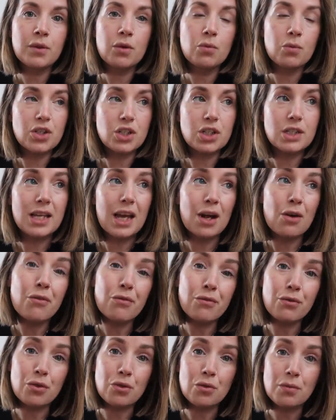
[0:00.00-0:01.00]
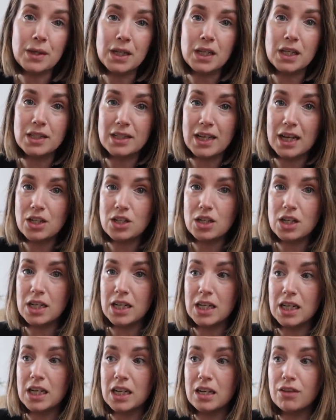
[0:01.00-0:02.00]
which is helpful, because
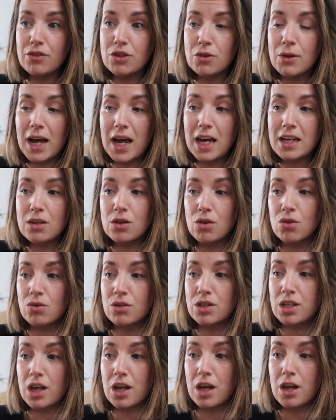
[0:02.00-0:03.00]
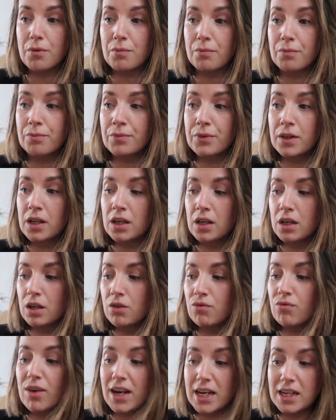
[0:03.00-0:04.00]
actually if you had long-term
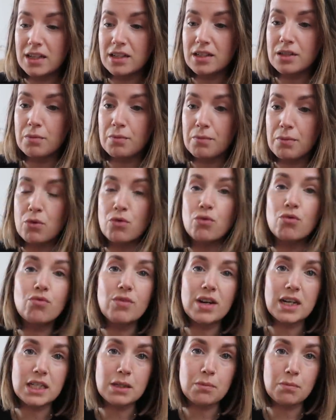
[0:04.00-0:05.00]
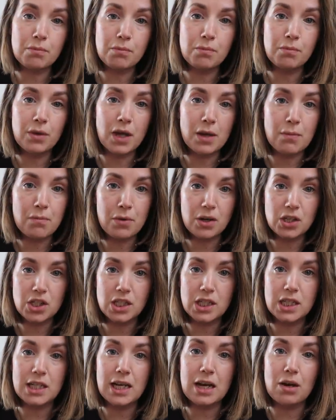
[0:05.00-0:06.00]
rent already like
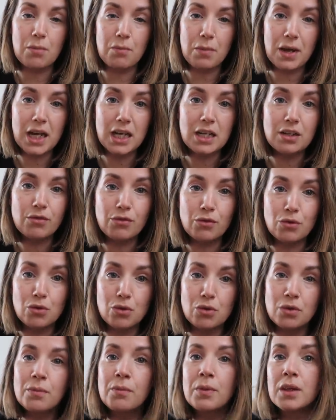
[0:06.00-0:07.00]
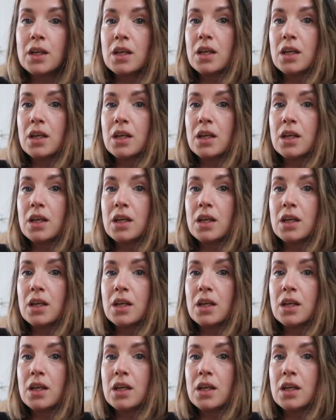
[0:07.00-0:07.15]
budgeted out and paid for,